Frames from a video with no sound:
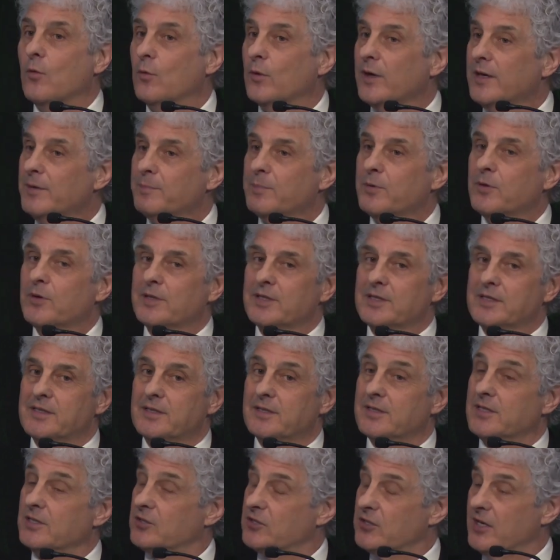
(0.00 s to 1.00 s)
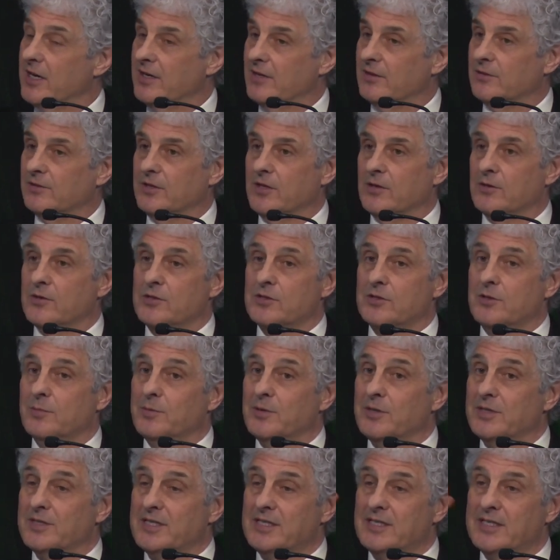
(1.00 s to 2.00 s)
We put, the child knows to
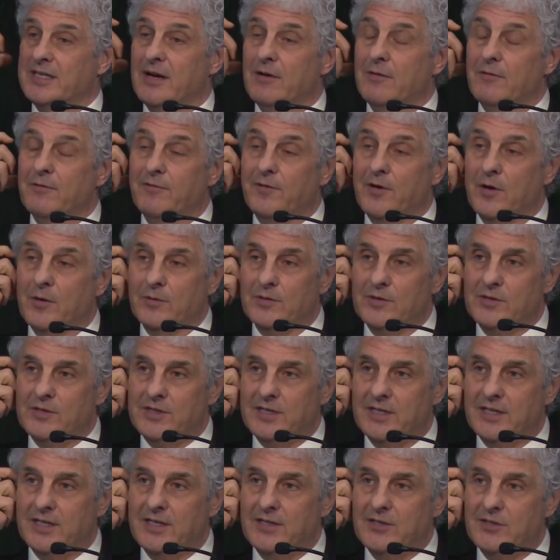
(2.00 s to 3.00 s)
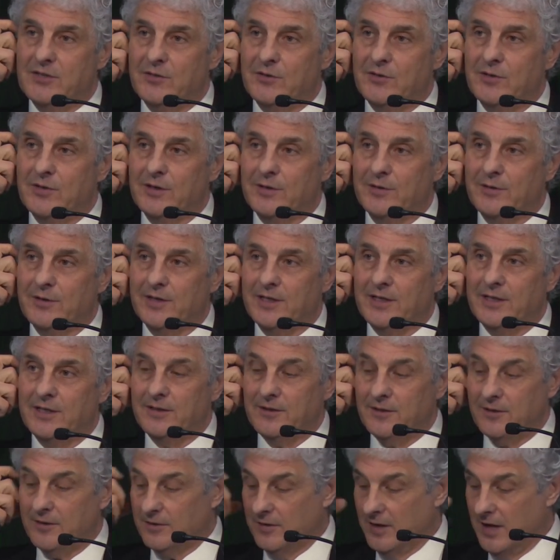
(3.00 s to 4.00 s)
put cell phones to his or her
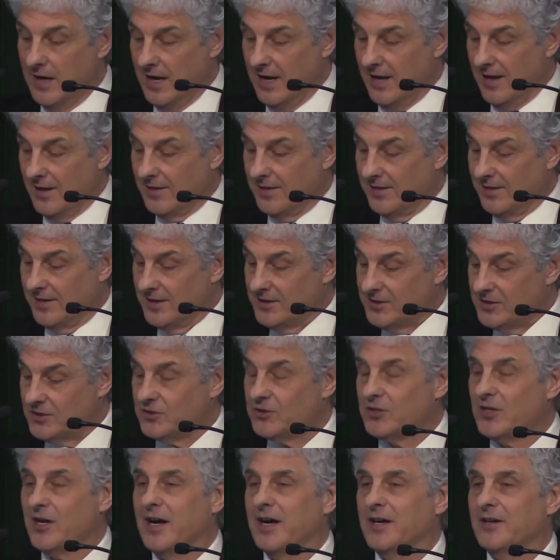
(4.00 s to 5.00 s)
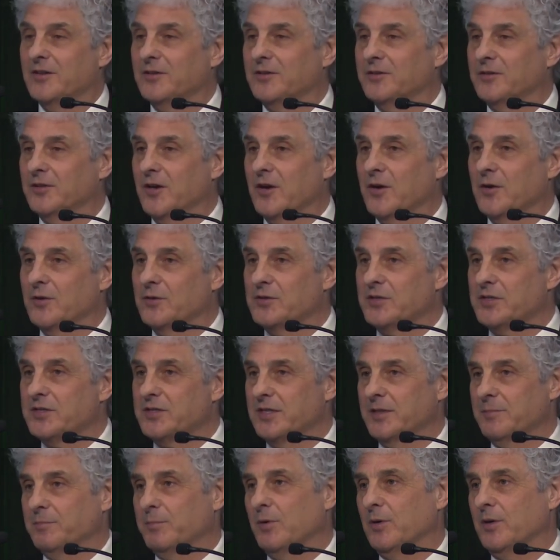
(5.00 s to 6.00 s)
ear. This child knows
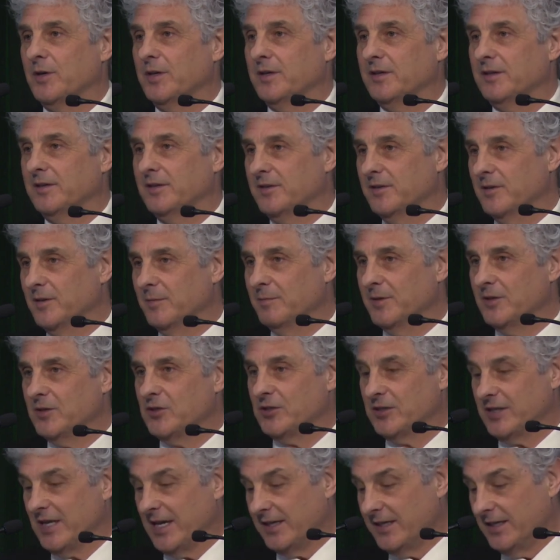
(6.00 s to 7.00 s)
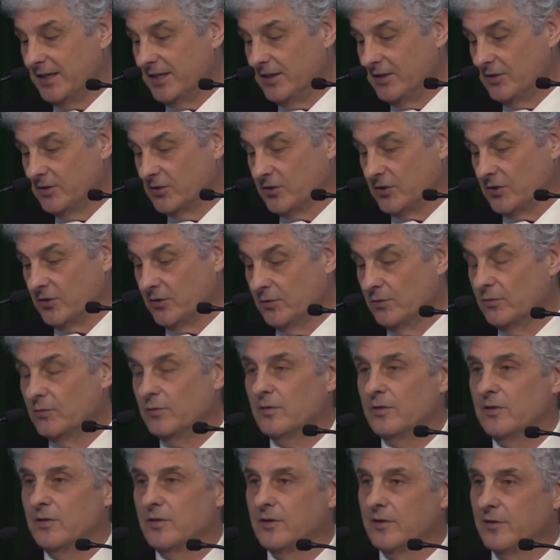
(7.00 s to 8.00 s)
to put the machete
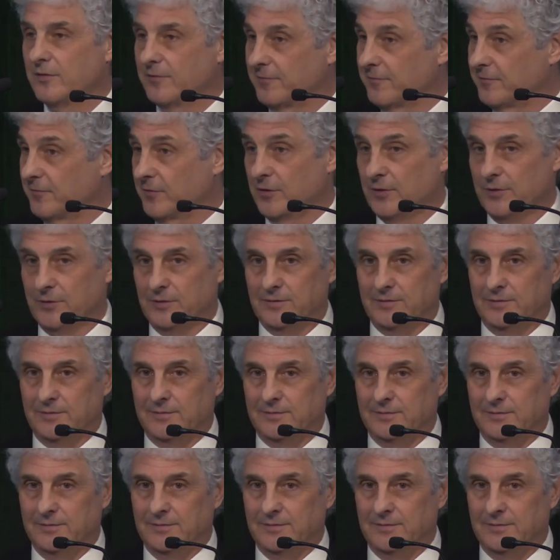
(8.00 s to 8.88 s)
to the fruit.